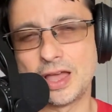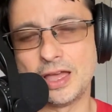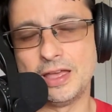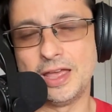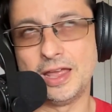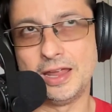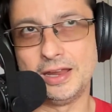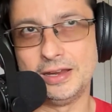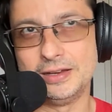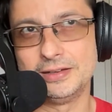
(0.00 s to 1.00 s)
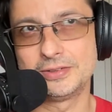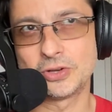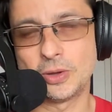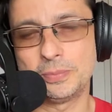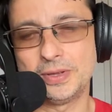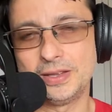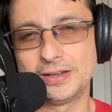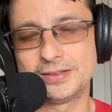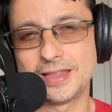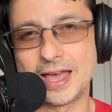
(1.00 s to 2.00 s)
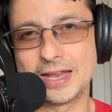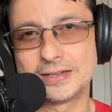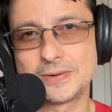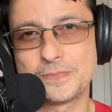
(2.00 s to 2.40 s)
a topic that